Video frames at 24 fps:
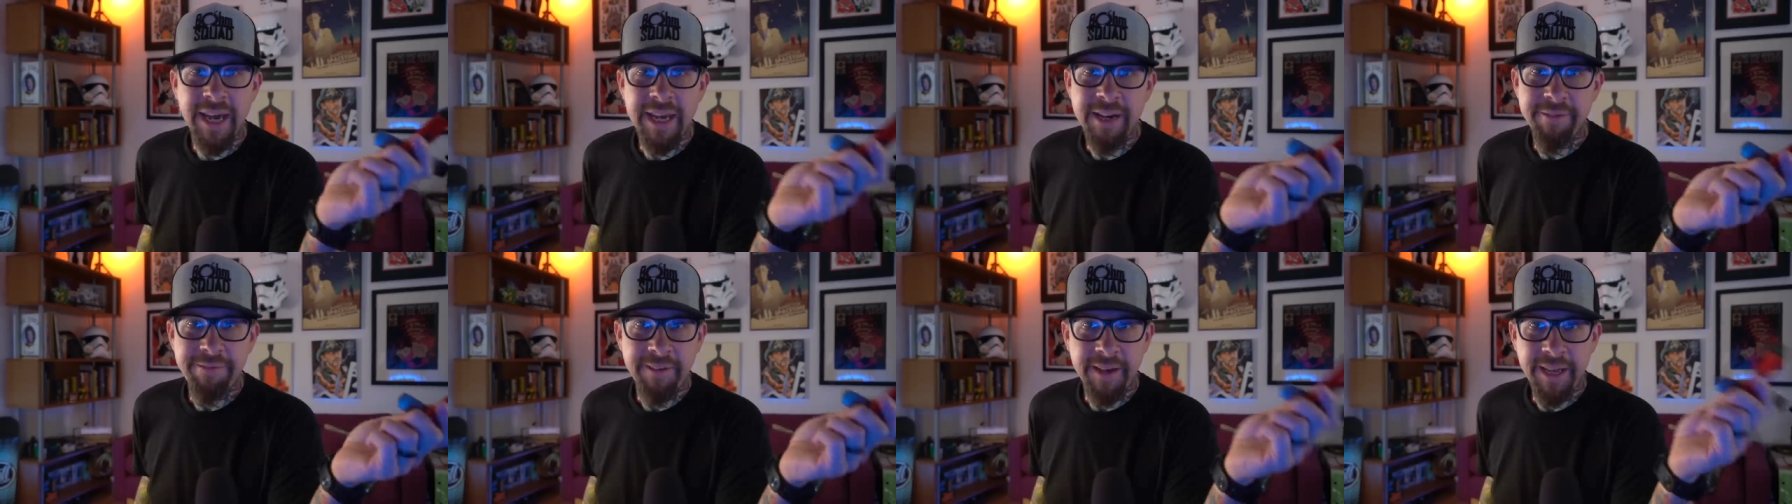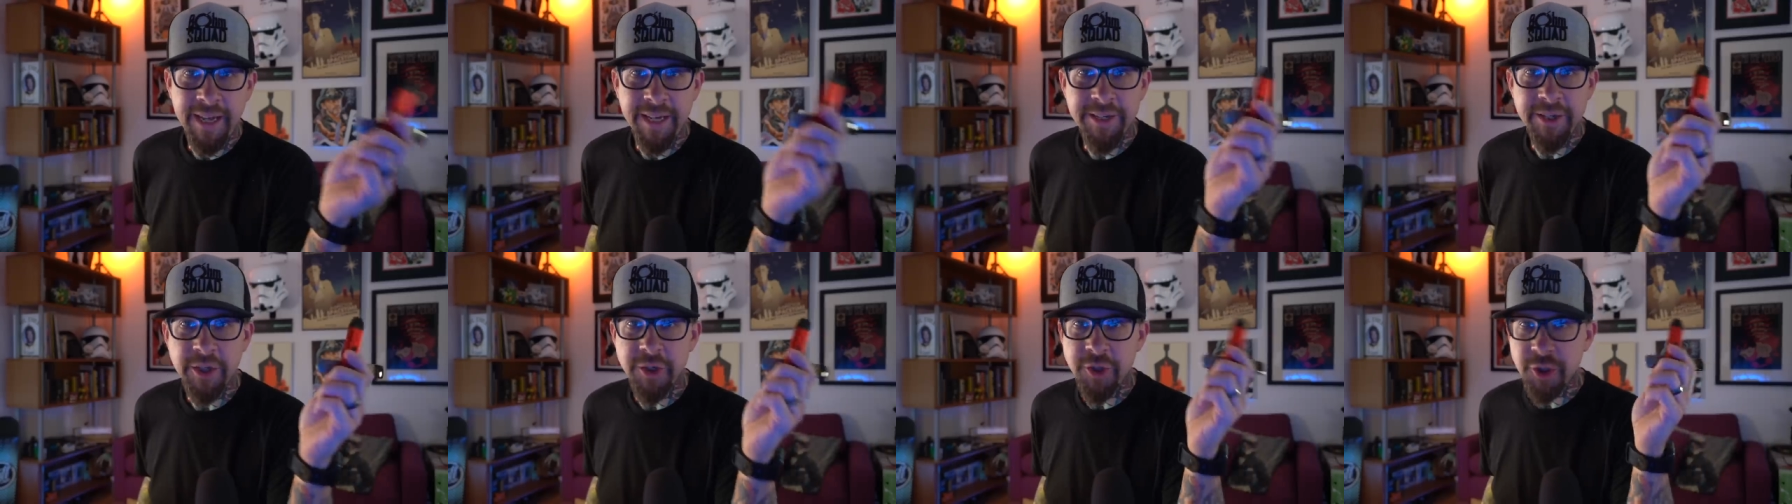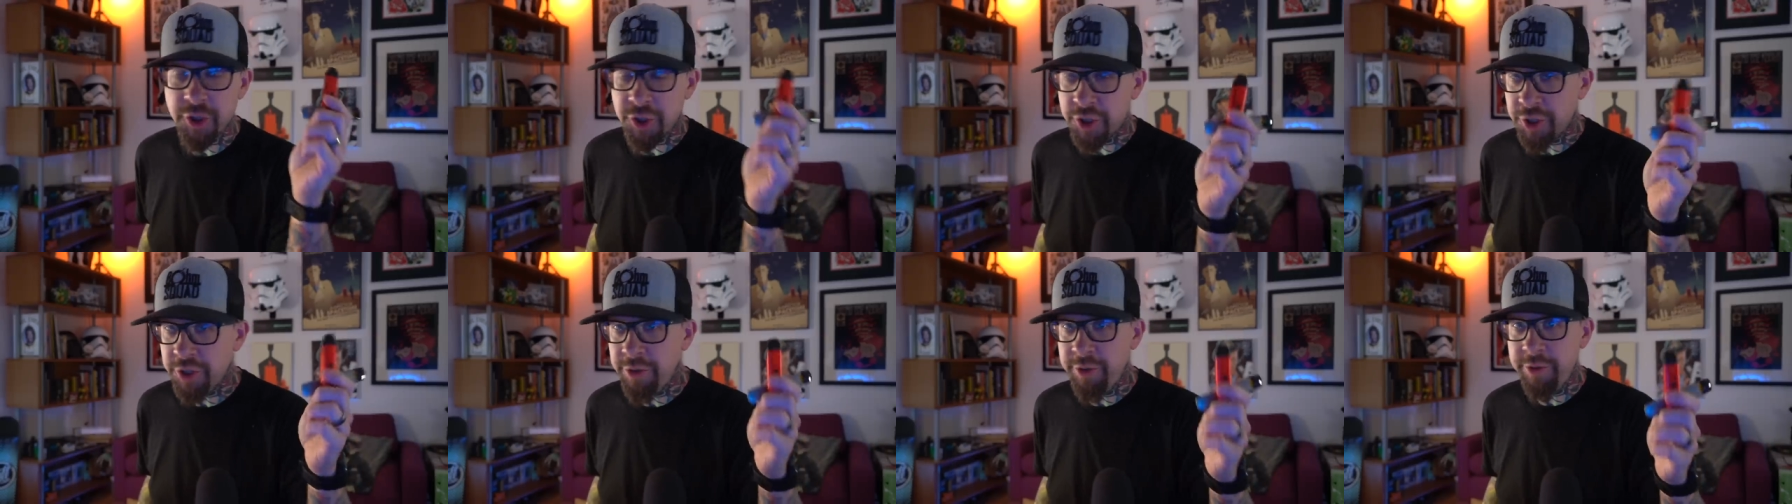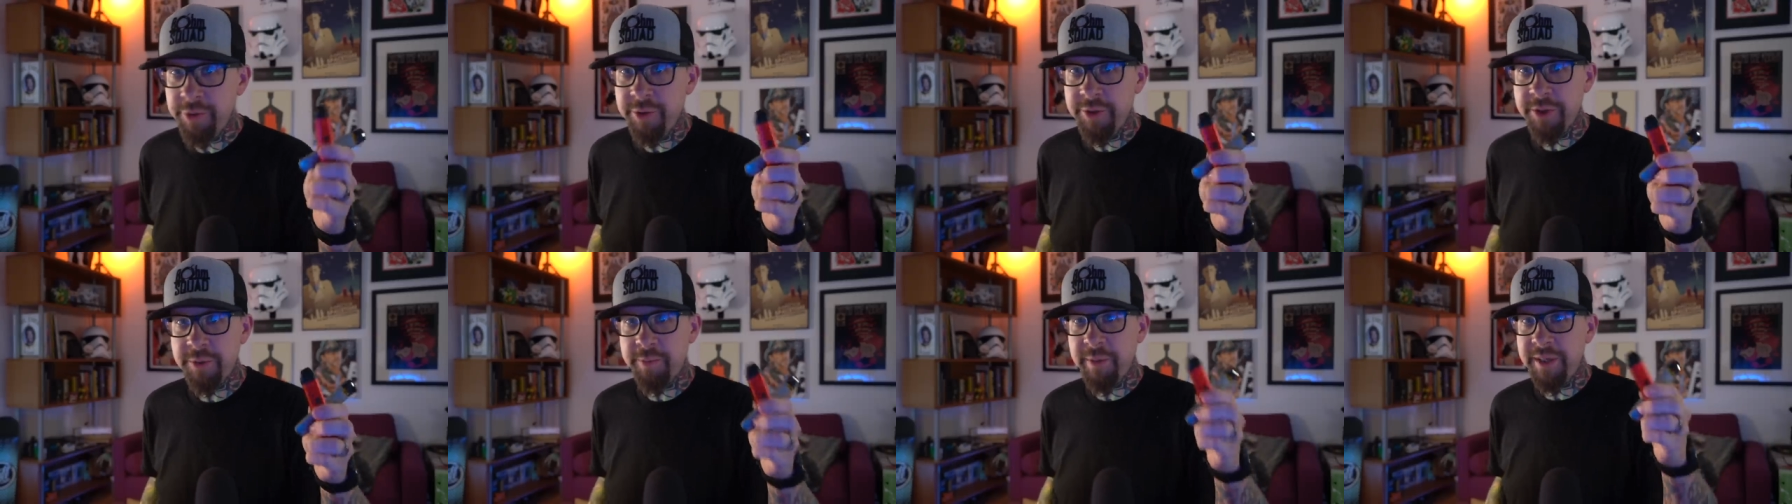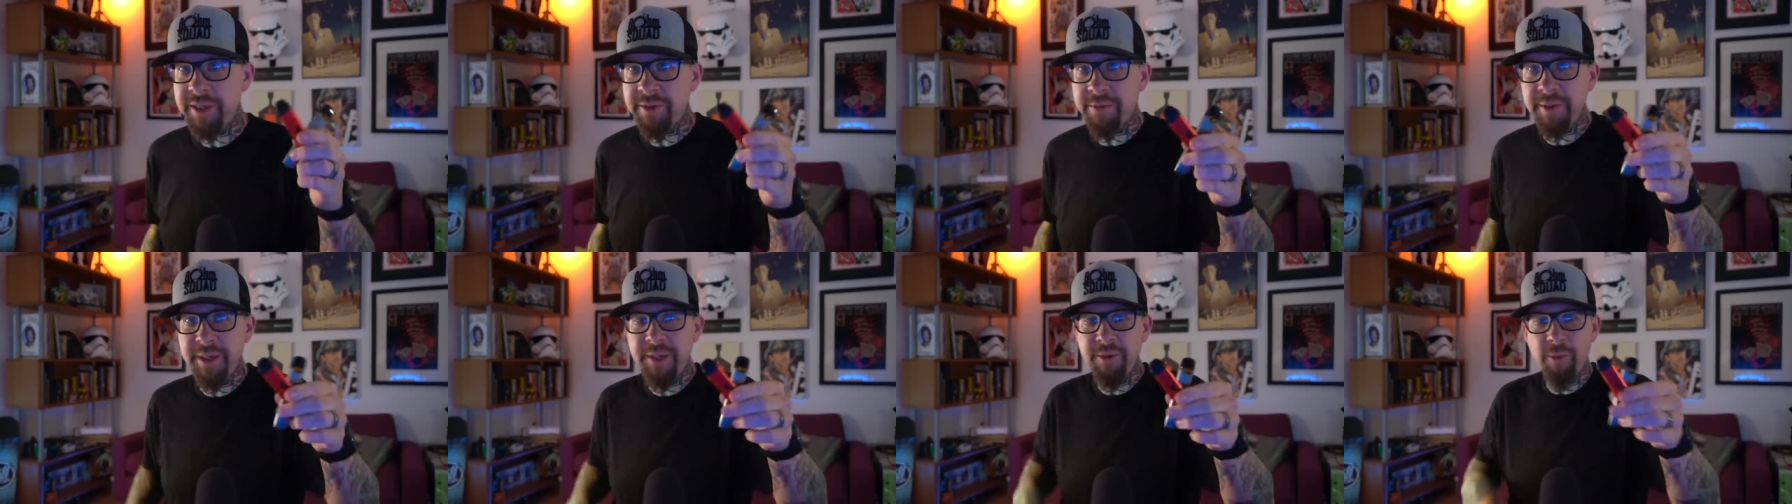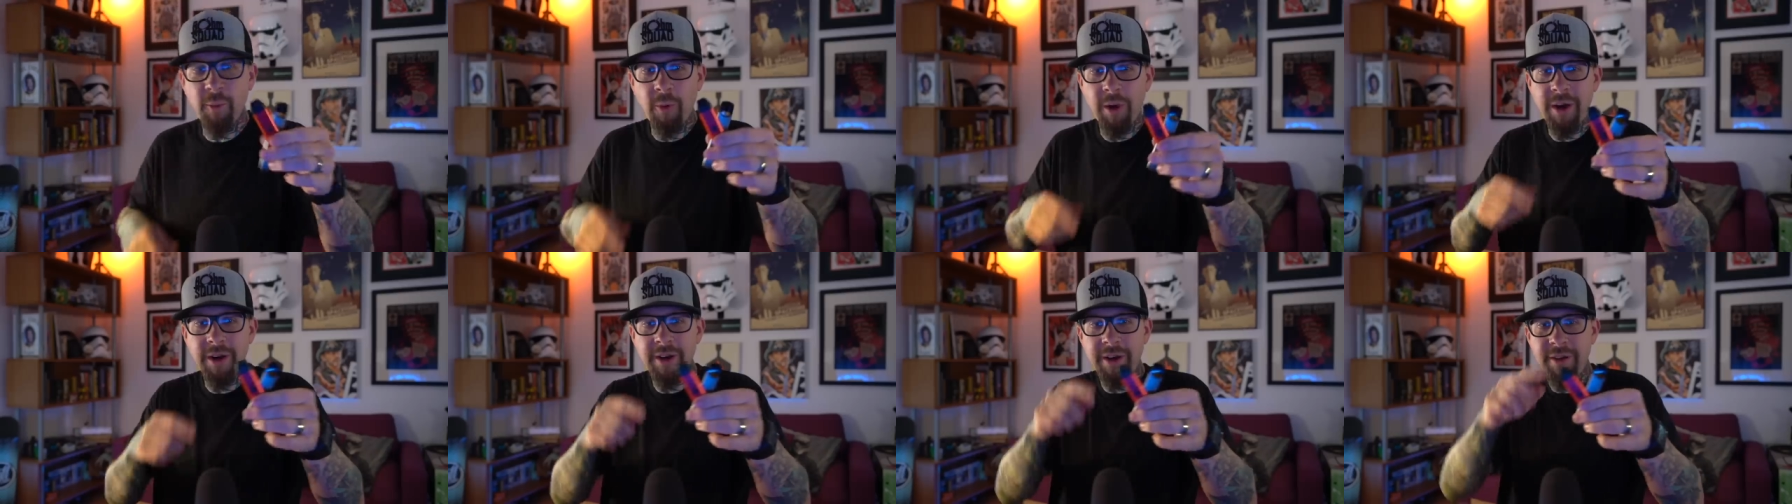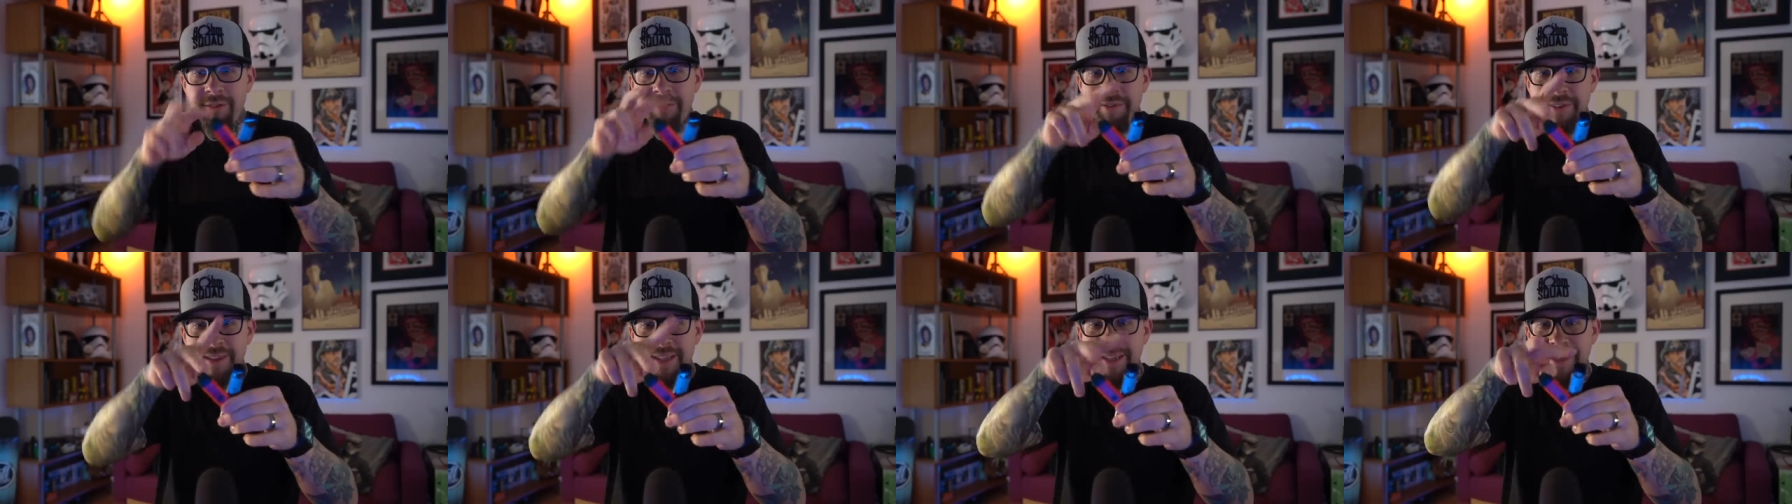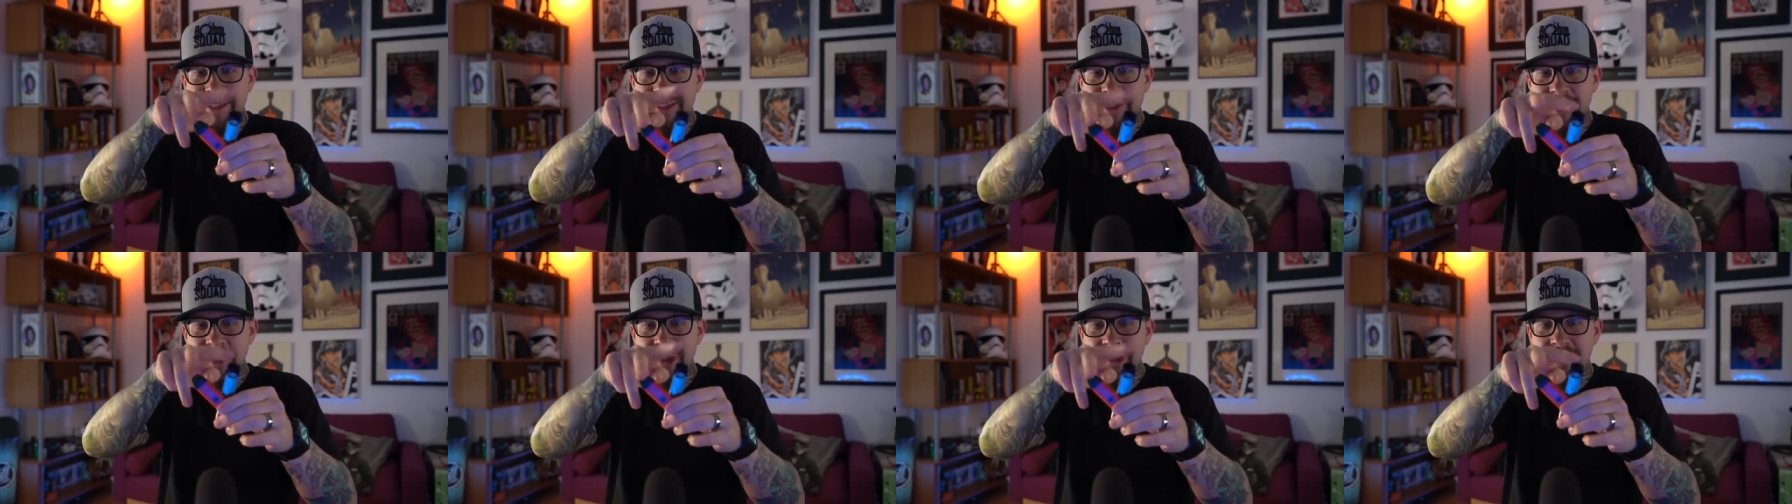And if I had to choose between one of these,